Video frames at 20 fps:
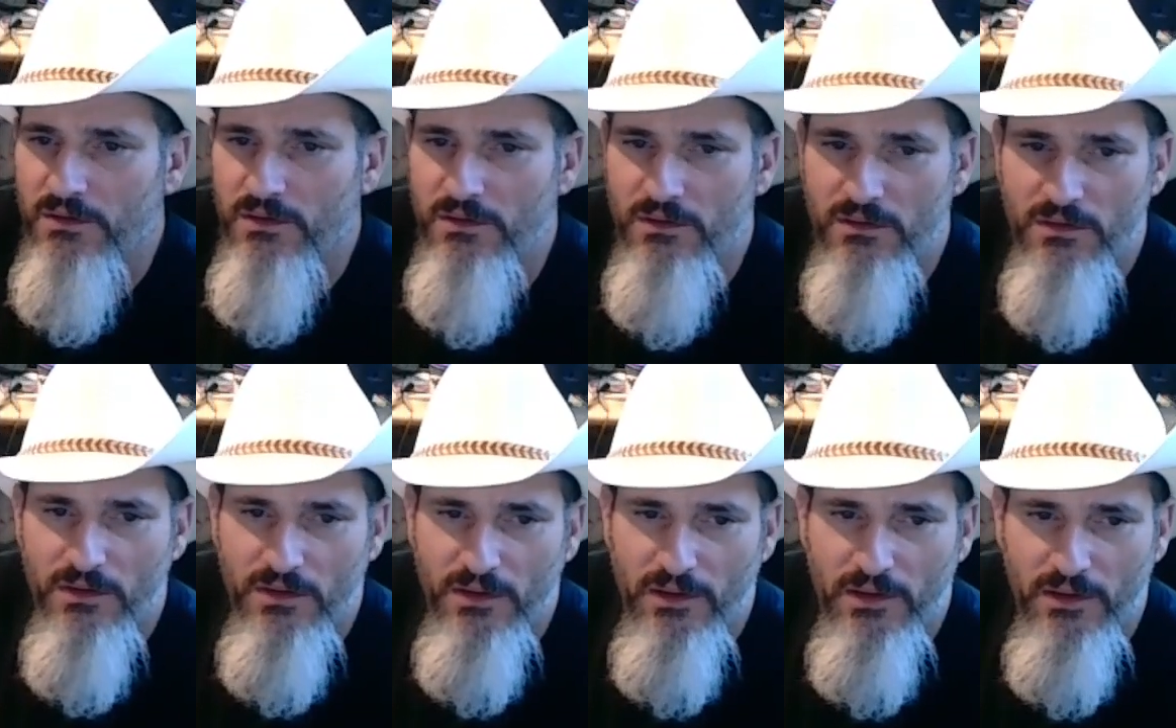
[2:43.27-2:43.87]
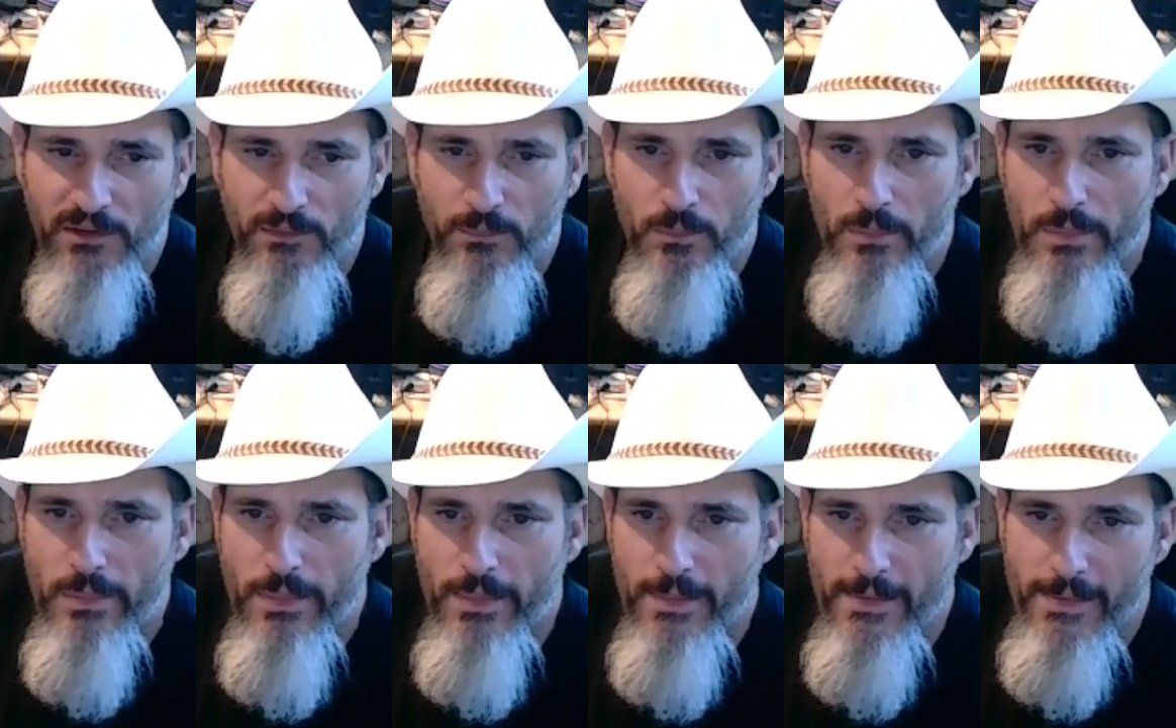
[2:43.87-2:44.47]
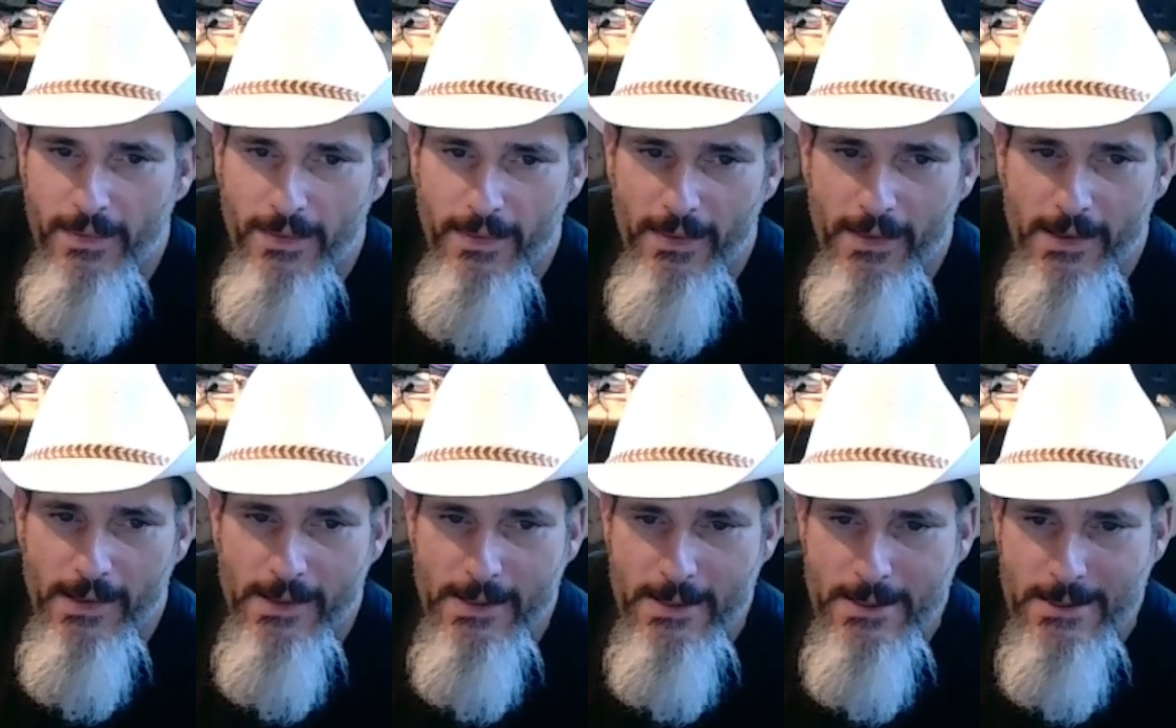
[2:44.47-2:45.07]
I
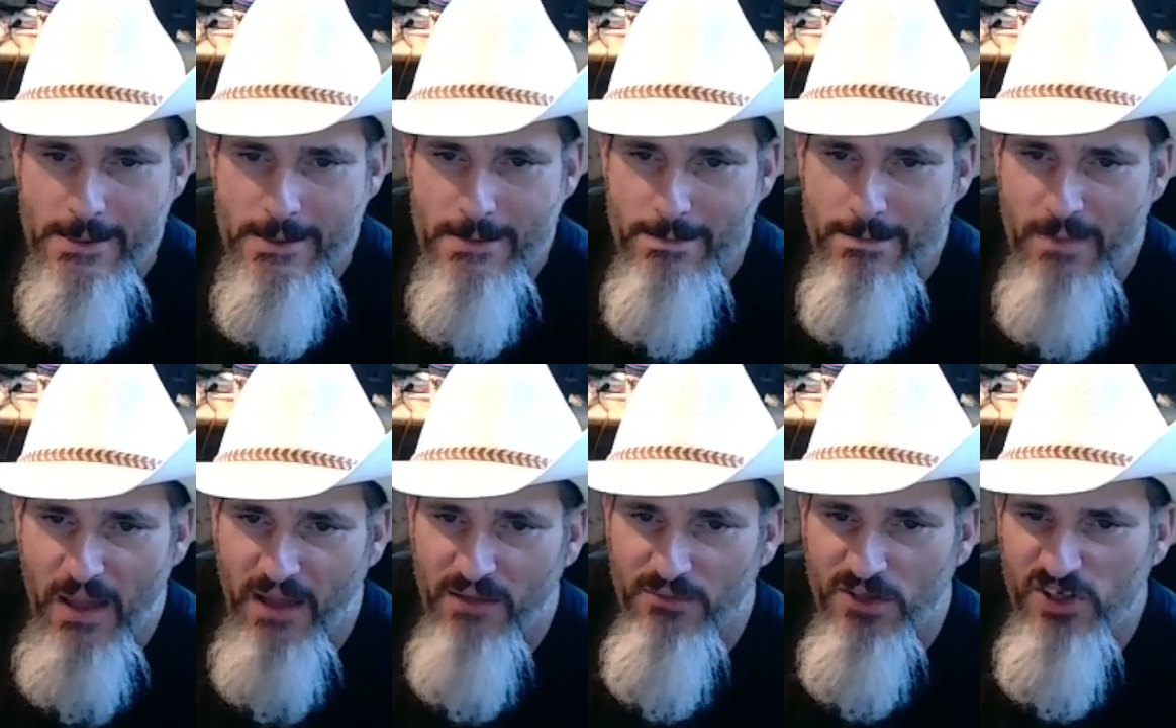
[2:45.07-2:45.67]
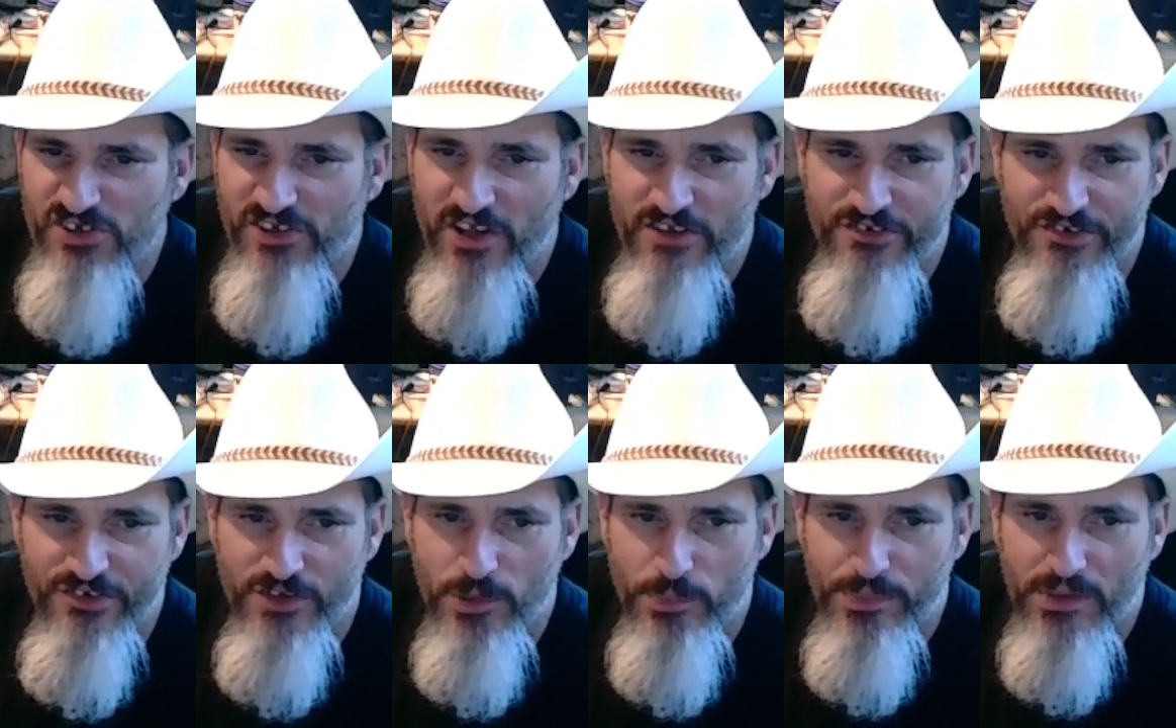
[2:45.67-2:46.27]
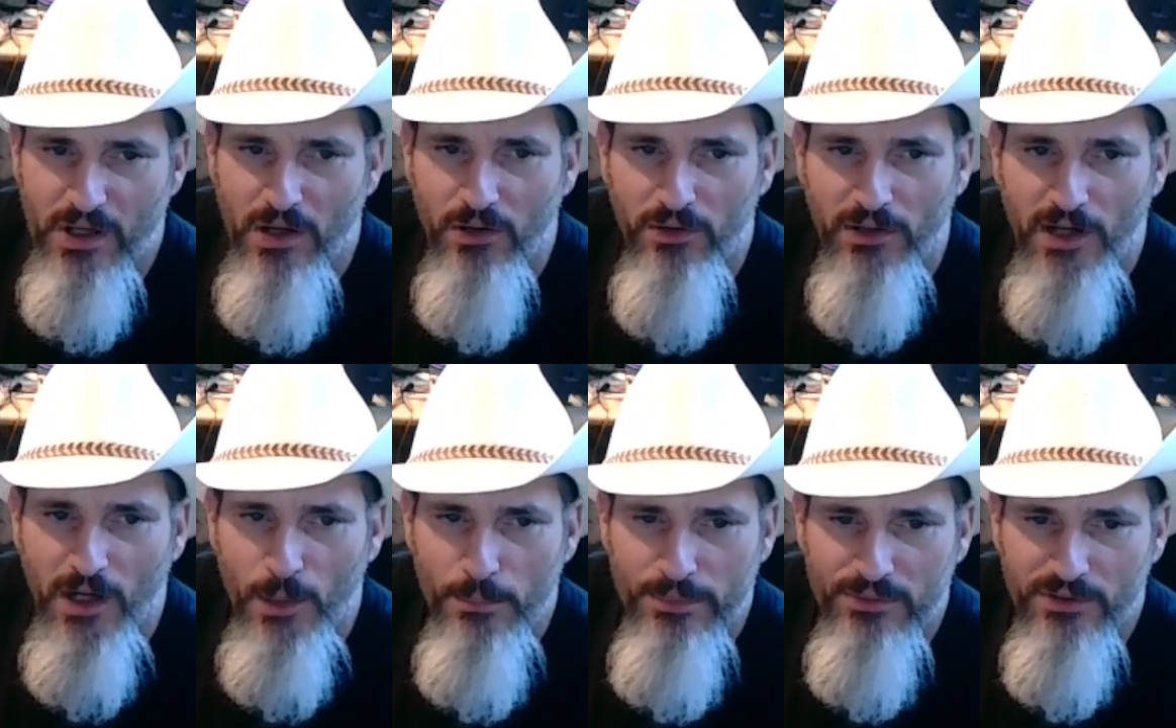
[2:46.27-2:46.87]
haven't tested the power
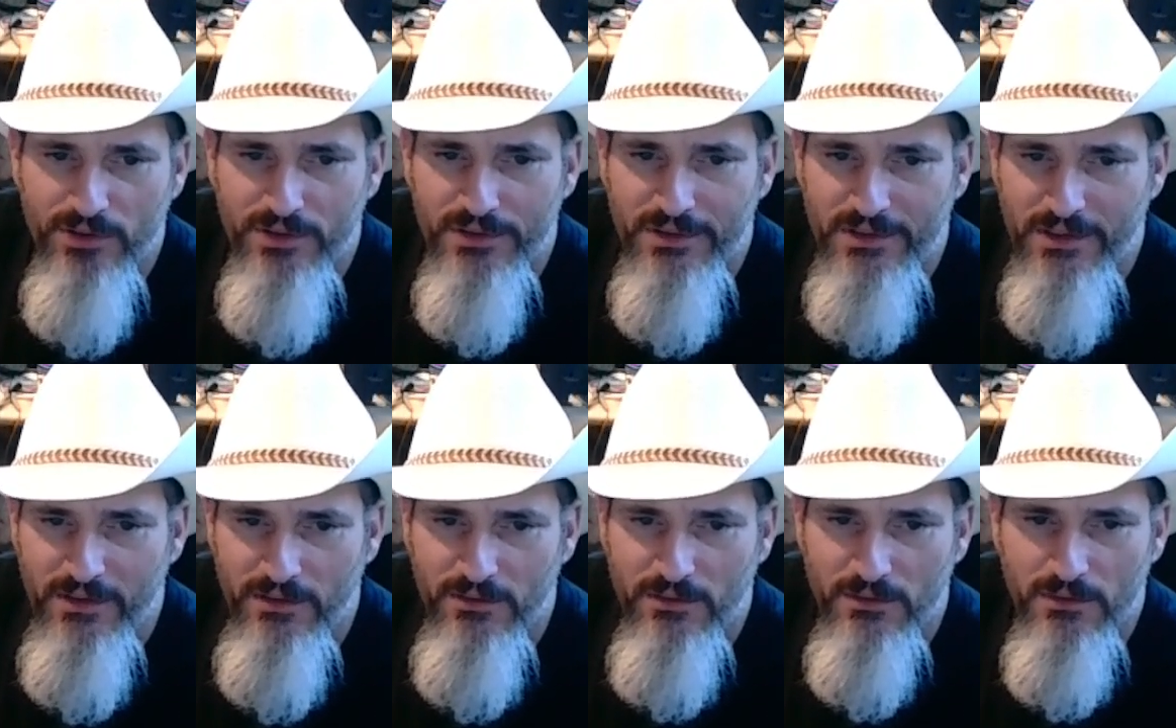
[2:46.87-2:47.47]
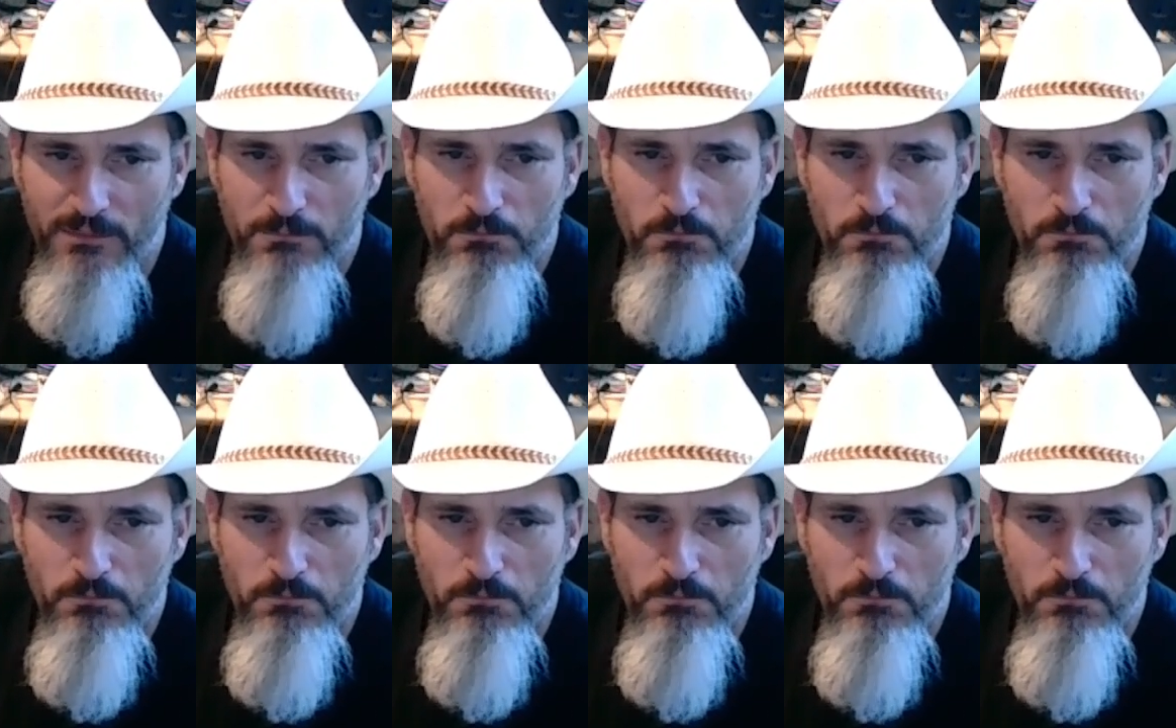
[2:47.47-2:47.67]
output either.